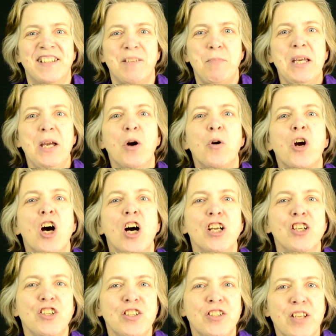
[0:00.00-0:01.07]
be
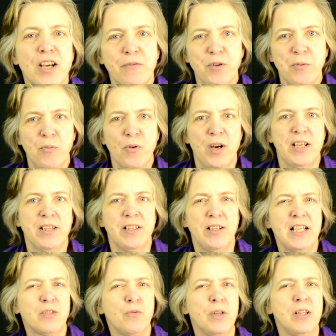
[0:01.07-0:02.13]
conscious of your breath, and
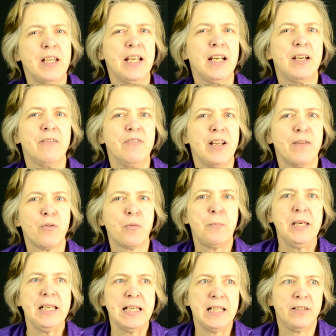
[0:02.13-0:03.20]
that's one thing I've never
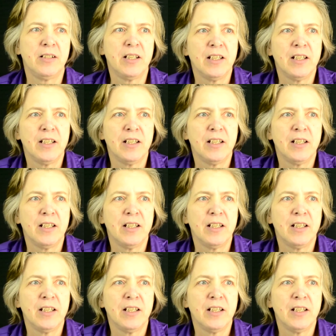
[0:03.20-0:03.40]
been.